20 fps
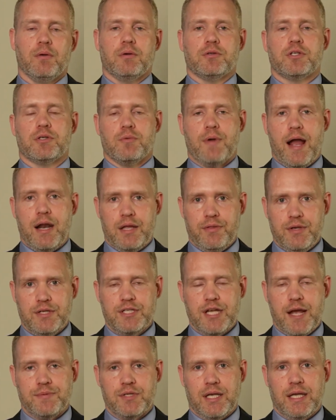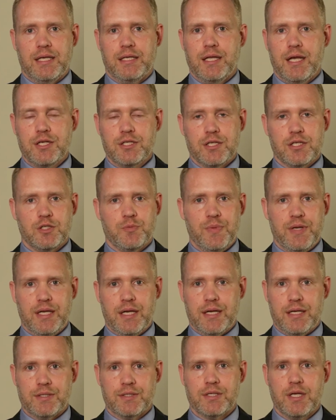surrounding these types of conditions,
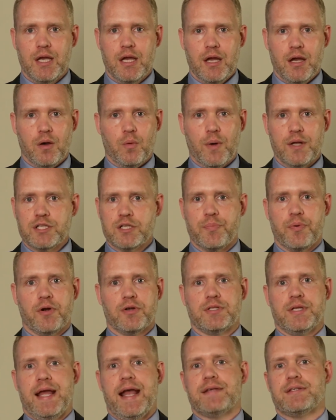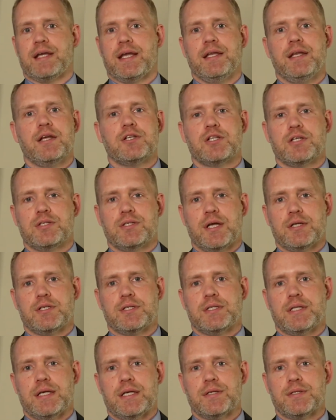because once a person has a condition such
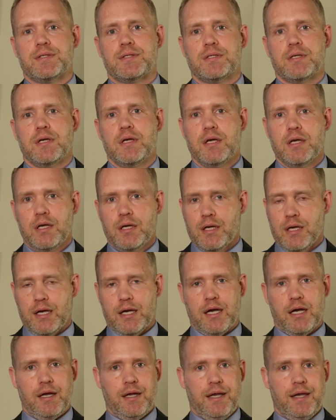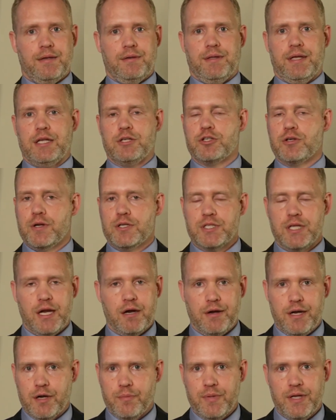as this, and the insurance
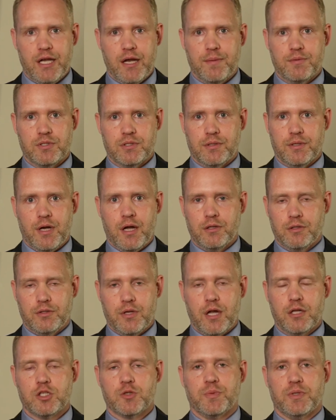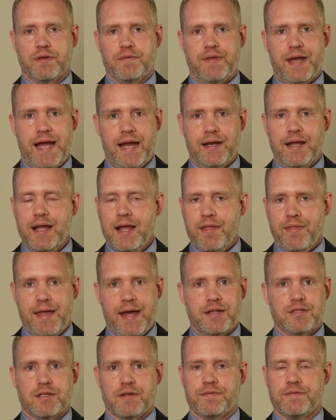carrier becomes knowledgeable of that,
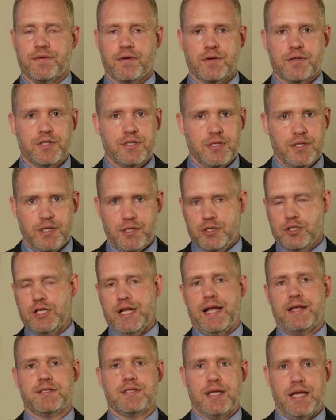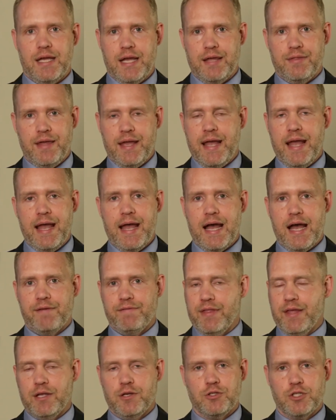that is the first chance they have,
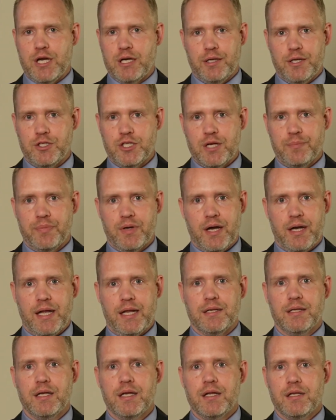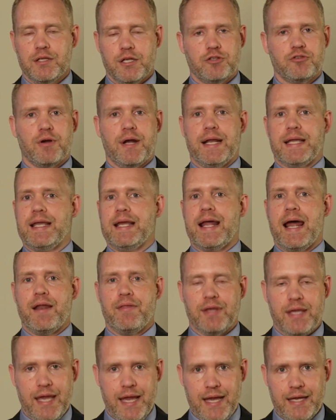and they generally jump on it to try to get out of
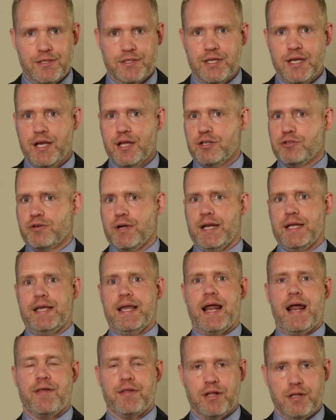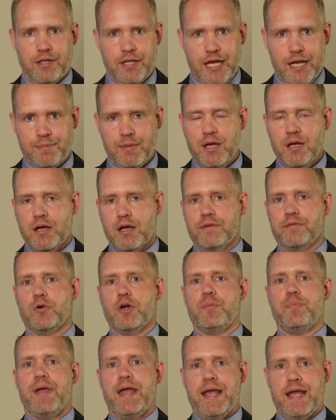the case, try to get out of the claim,
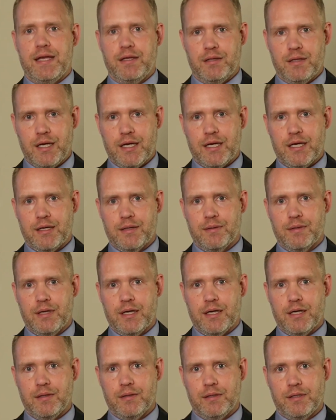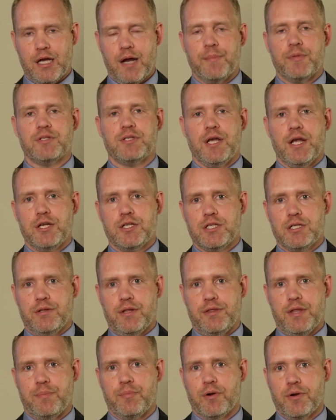avoid paying the compensation
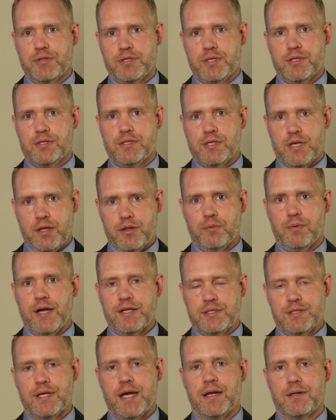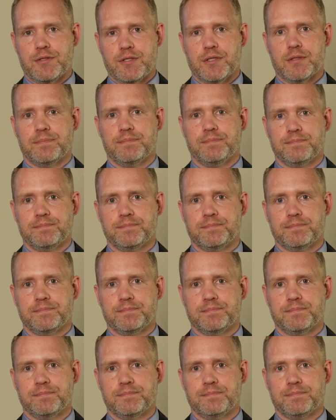that person's otherwise entitled to.